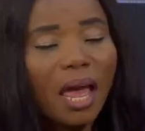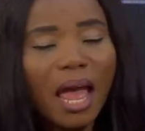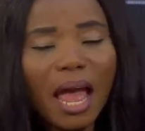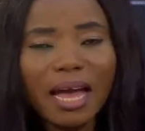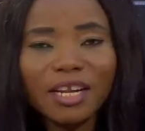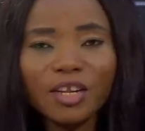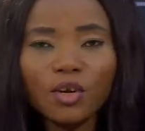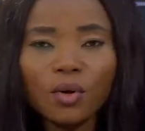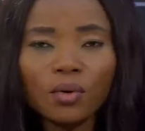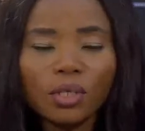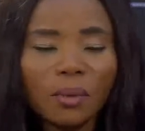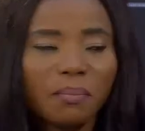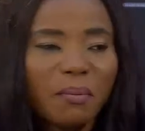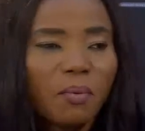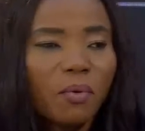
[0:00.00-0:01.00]
And
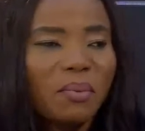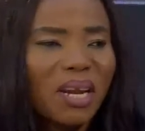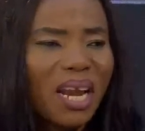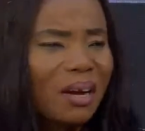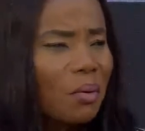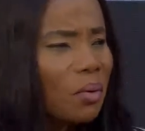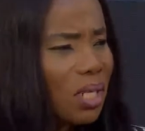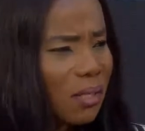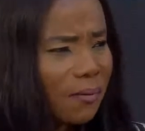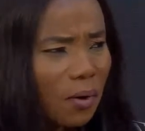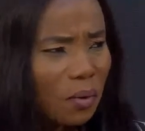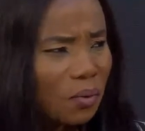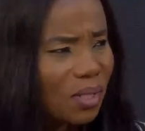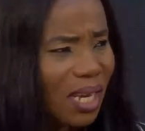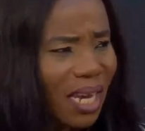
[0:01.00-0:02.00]
some people will be like, what is
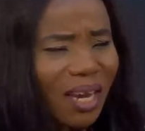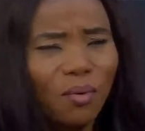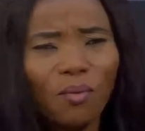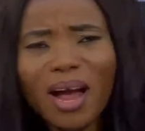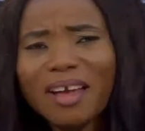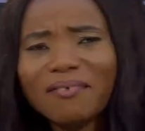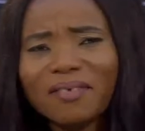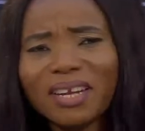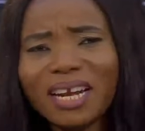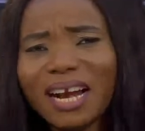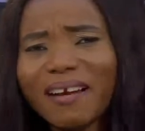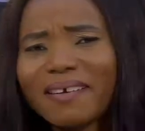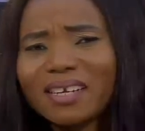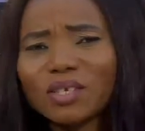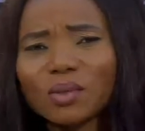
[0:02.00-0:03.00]
fungus again? Why if I
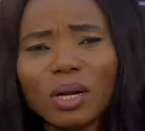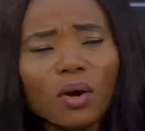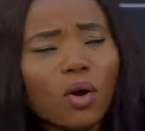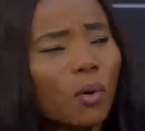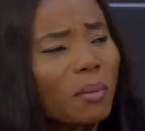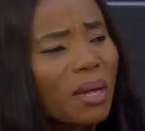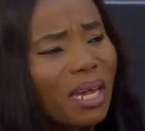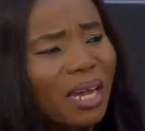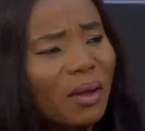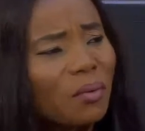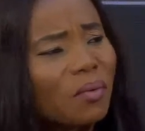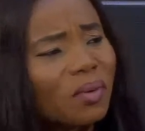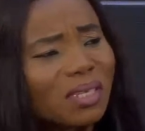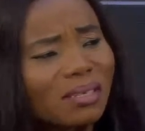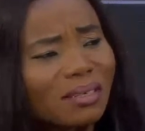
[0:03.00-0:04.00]
carry this one come again?
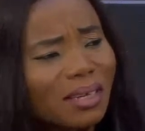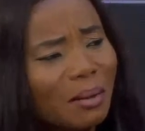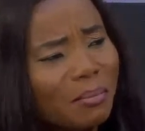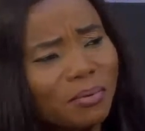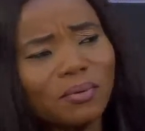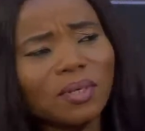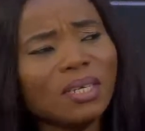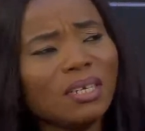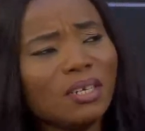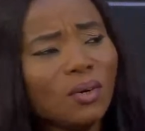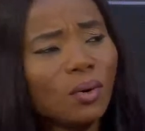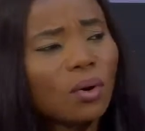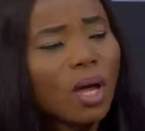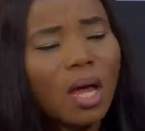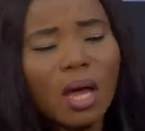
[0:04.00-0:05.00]
What is happening?
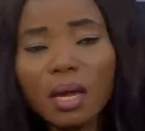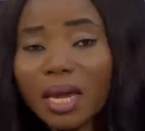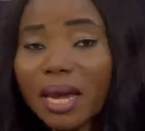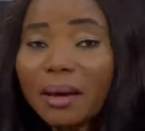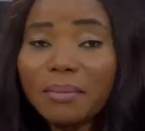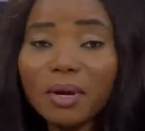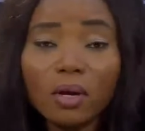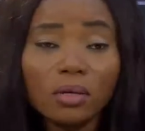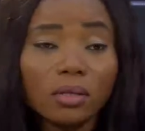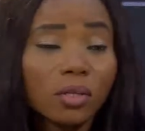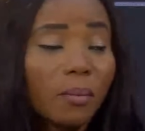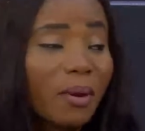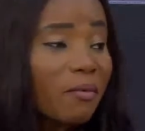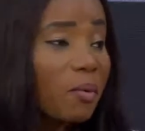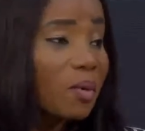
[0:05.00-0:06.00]
Yeah, because some
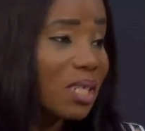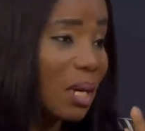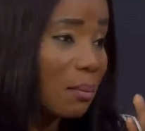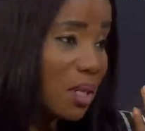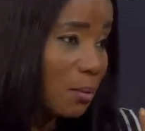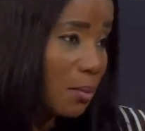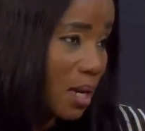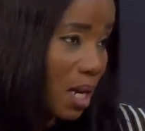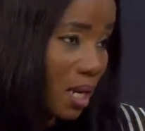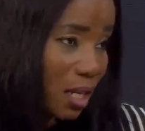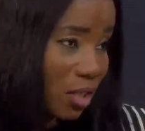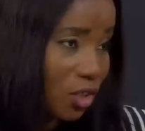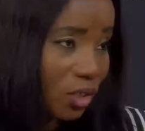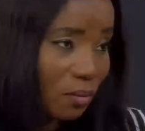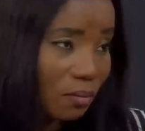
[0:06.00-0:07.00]
people speak
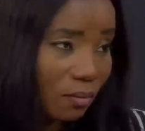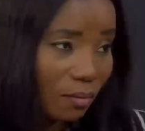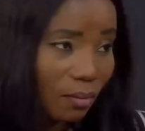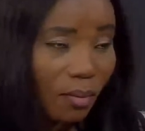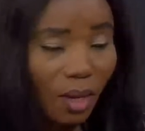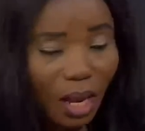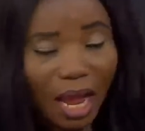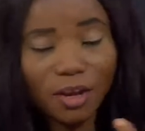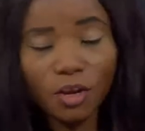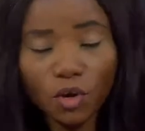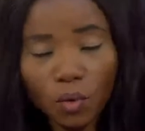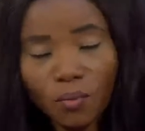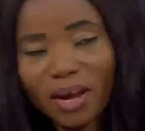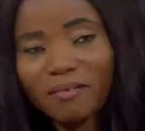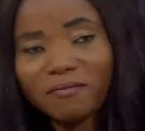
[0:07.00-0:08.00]
English. And
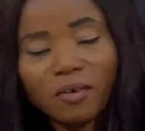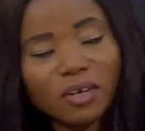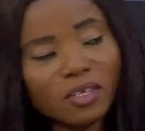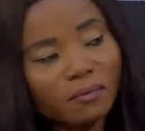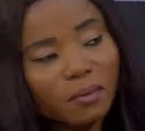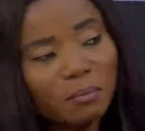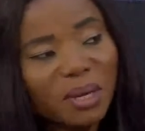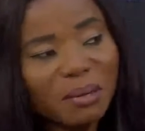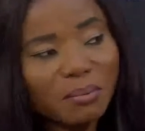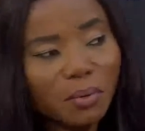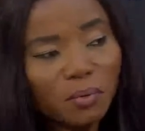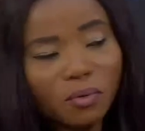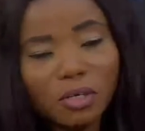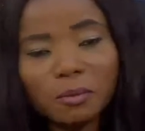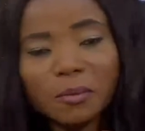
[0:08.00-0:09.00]
we are Voice of the People,
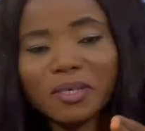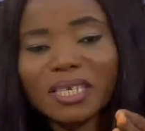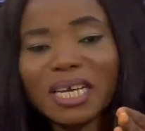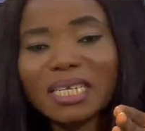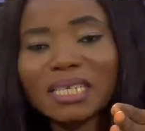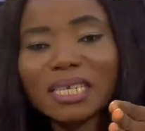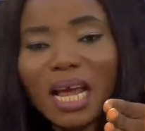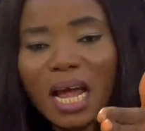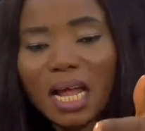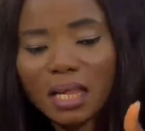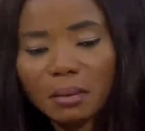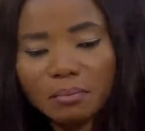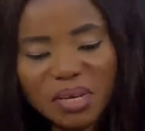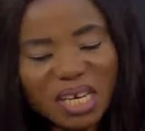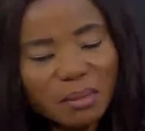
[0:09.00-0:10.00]
we represent
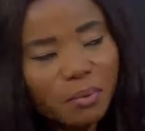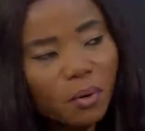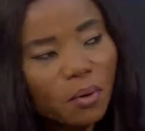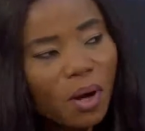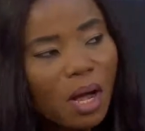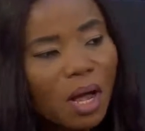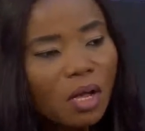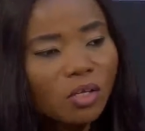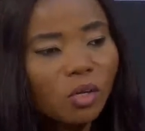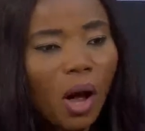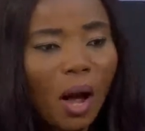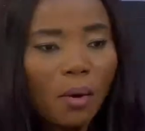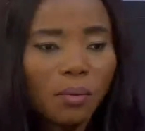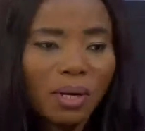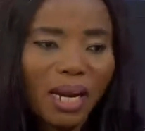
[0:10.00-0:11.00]
the people. So
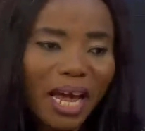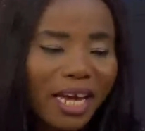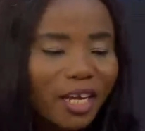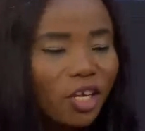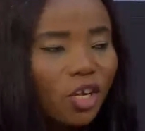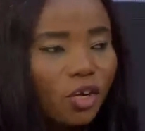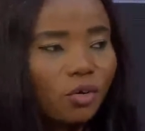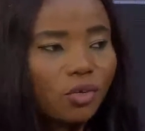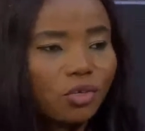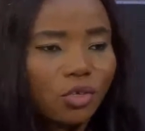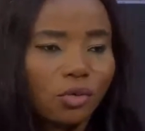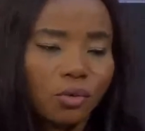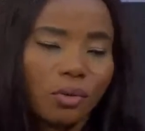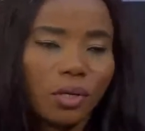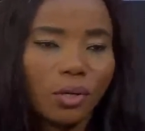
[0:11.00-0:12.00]
I would like you
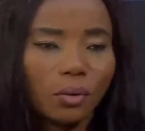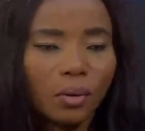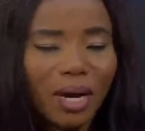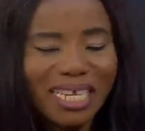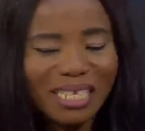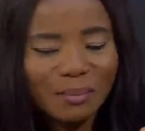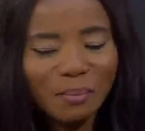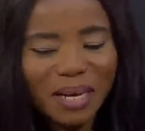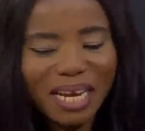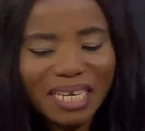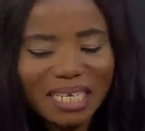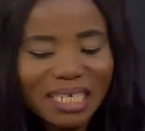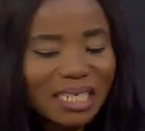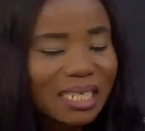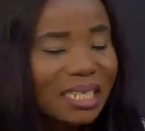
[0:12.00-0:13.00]
to, explain
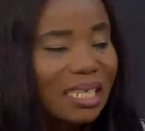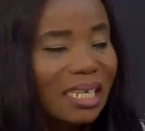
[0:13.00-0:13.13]
it